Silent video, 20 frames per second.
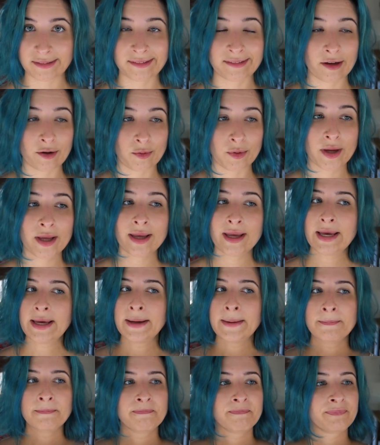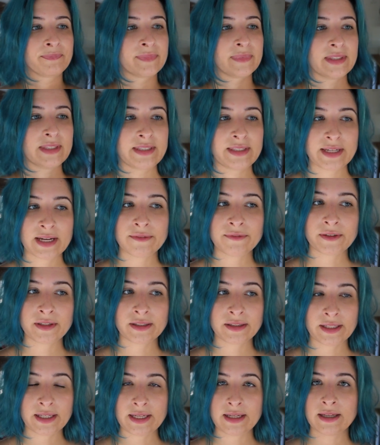So
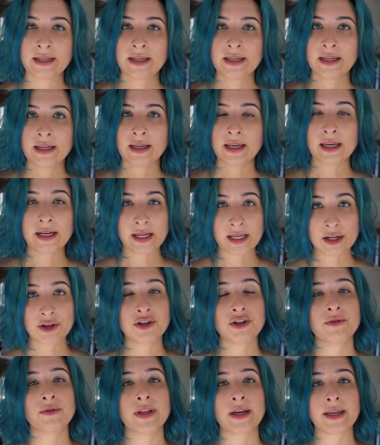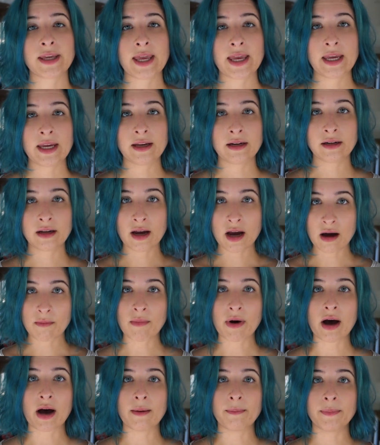definitely an issue that can
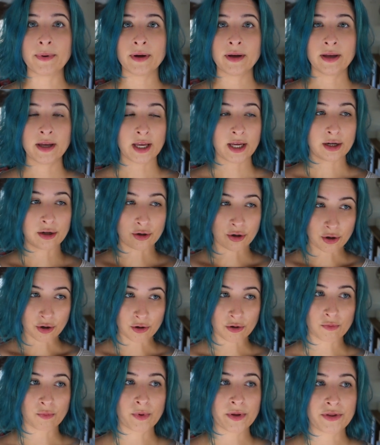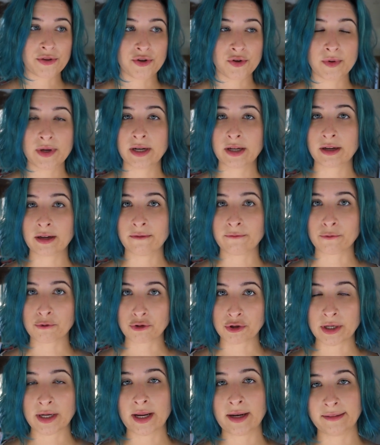come up and occur with doing a
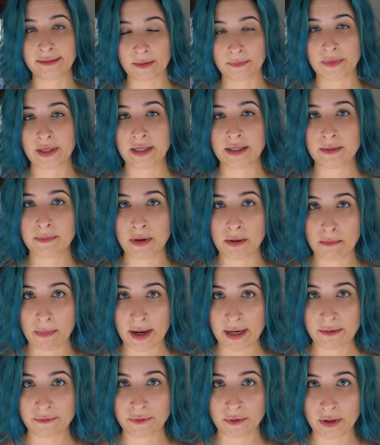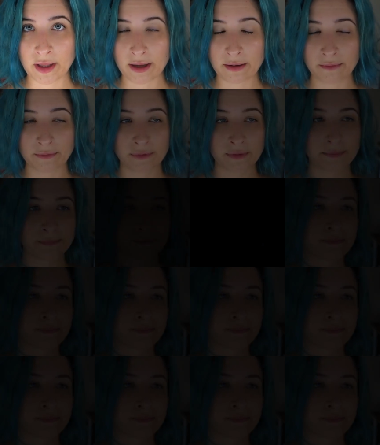conversion and something to be mindful of.